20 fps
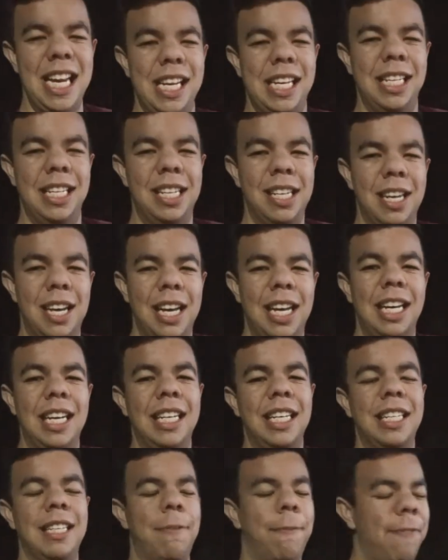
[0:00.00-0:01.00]
is
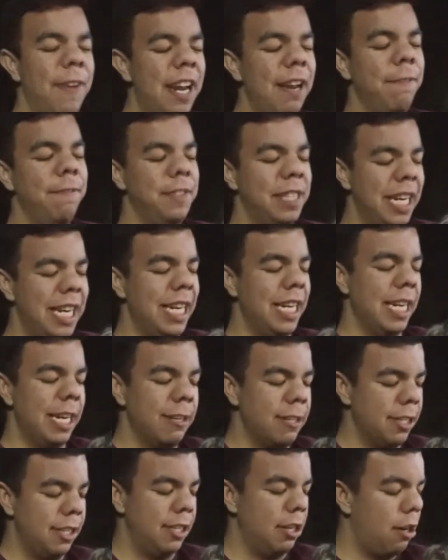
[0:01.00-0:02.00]
15
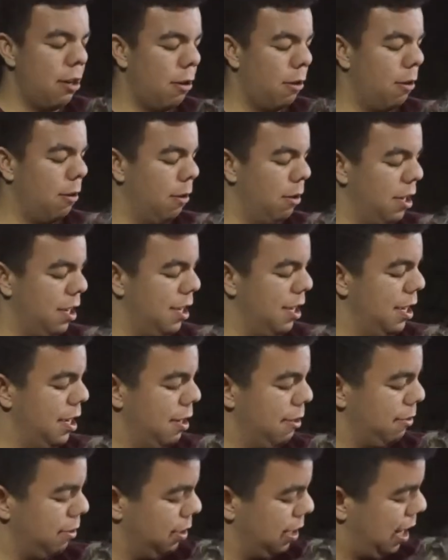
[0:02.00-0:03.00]
years old.
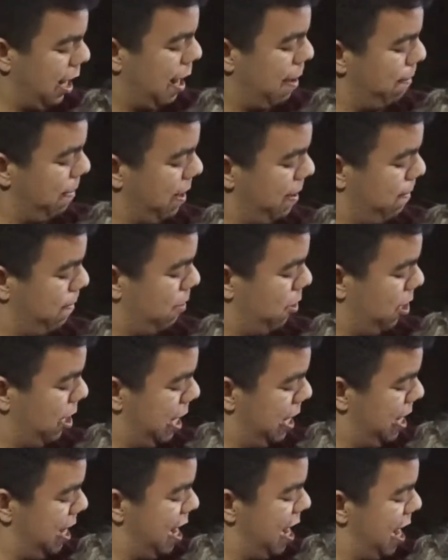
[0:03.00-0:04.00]
Happy
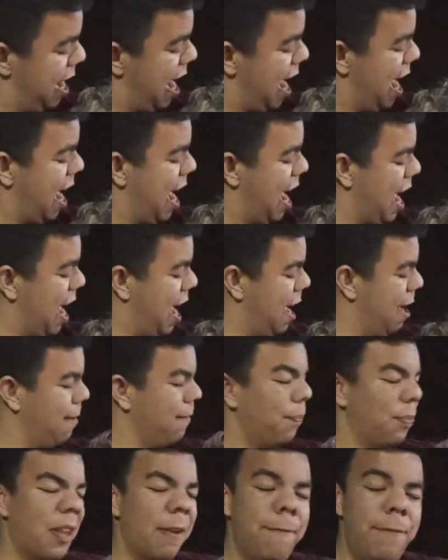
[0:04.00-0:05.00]
birthday!
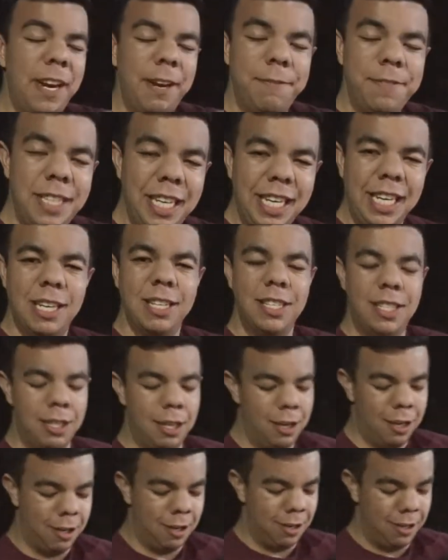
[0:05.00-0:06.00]
15 years
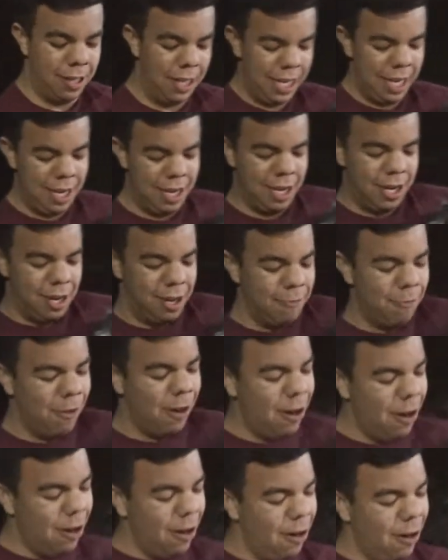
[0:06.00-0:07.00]
old.
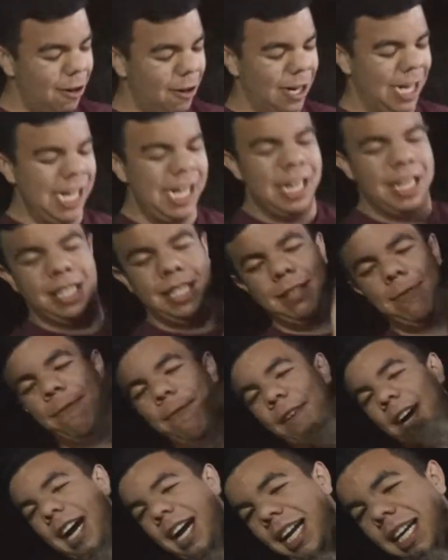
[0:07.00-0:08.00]
Whoa, he is
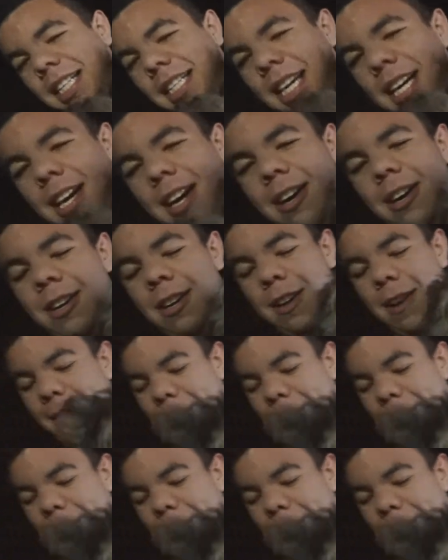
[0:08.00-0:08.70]
fat as hell.